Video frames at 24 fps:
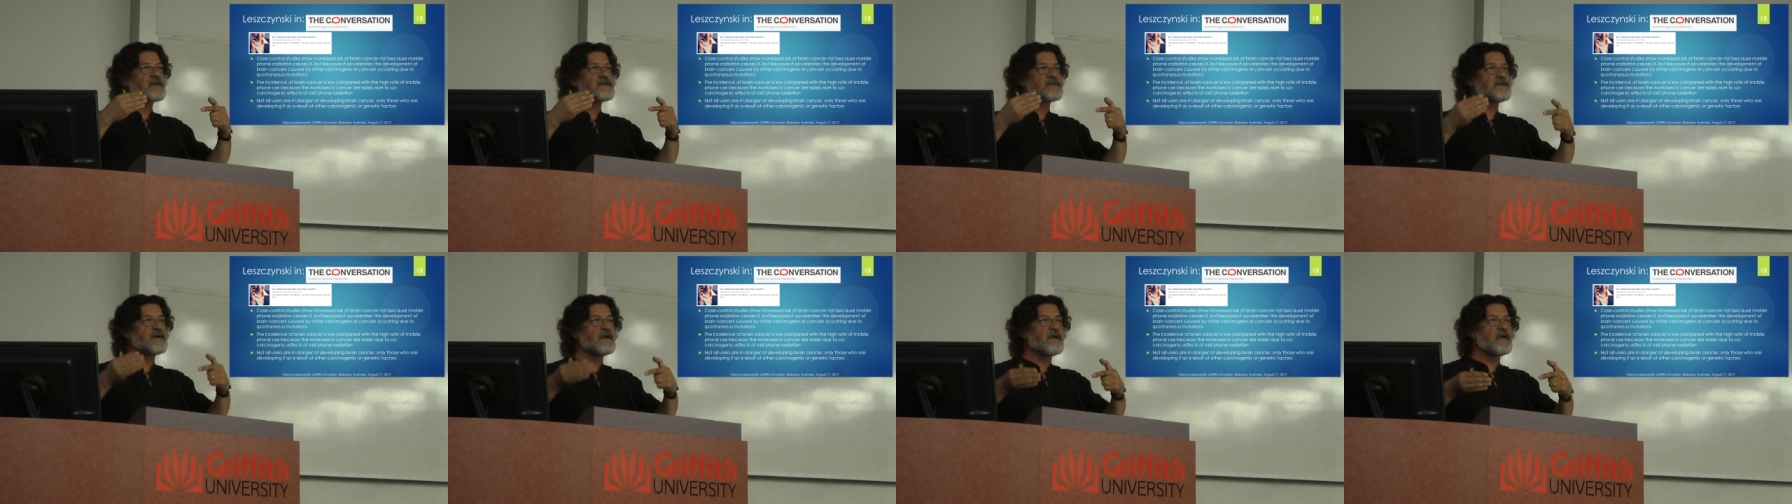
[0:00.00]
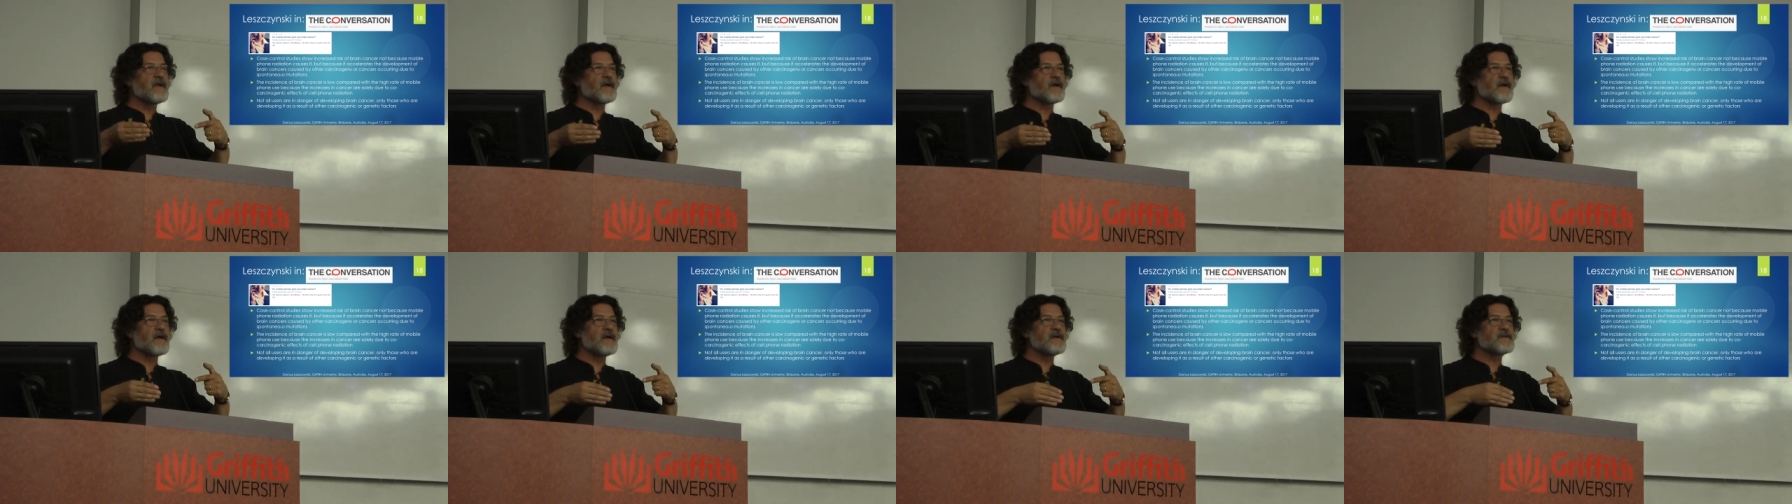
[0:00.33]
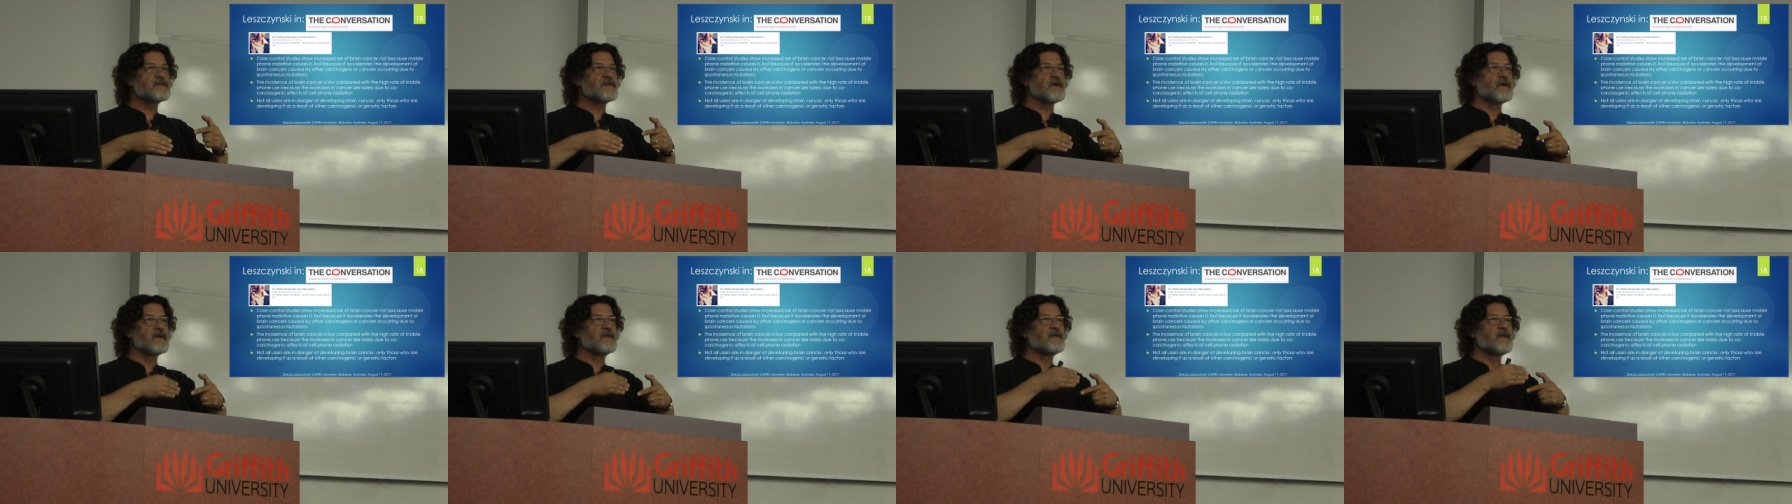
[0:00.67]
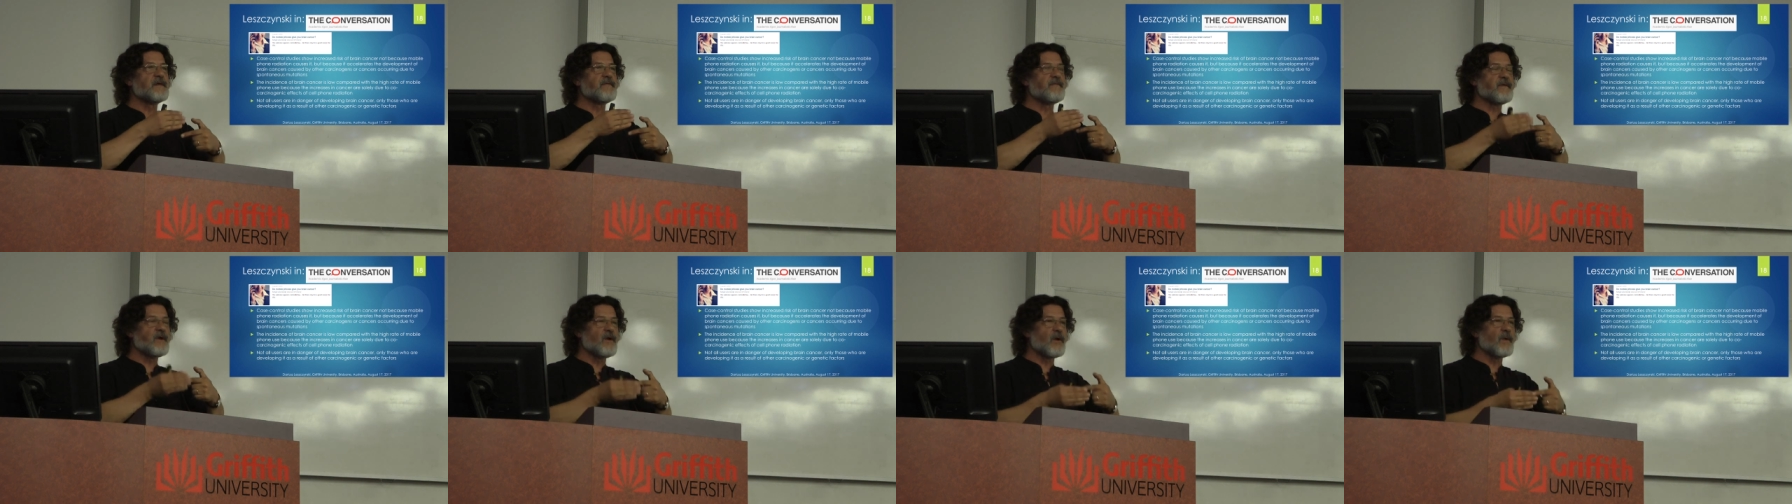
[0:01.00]
accelerates
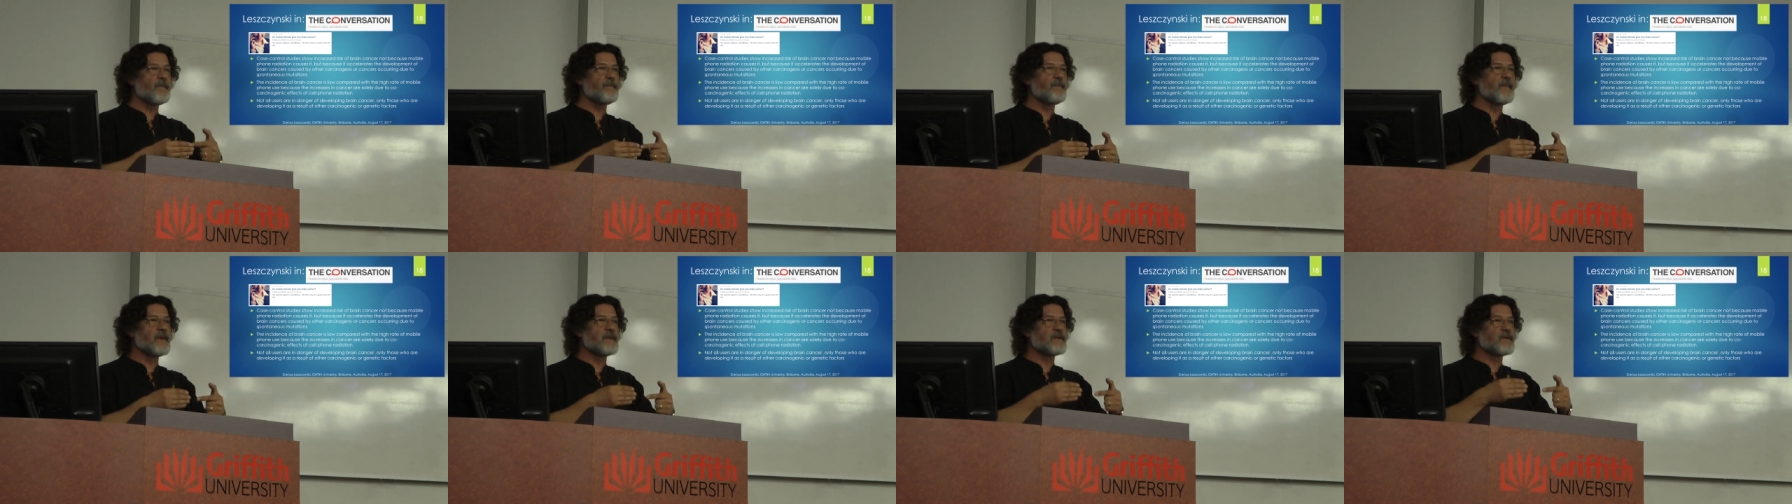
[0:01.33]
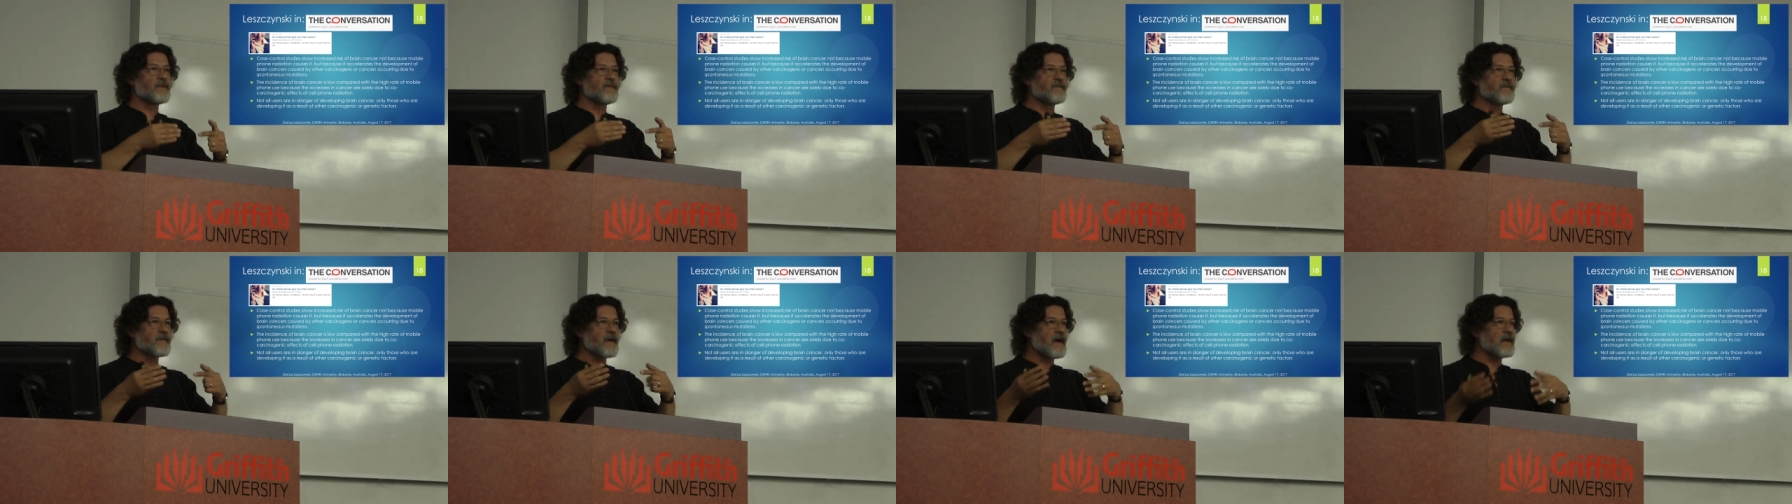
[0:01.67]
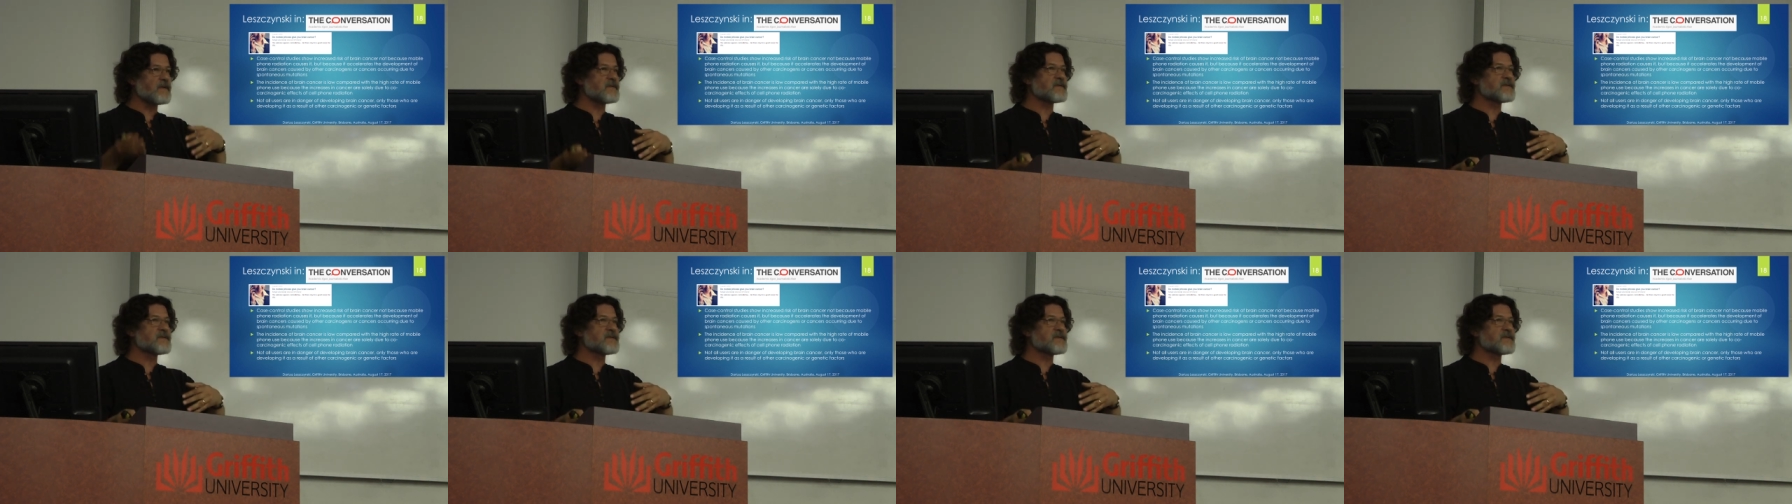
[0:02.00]
development of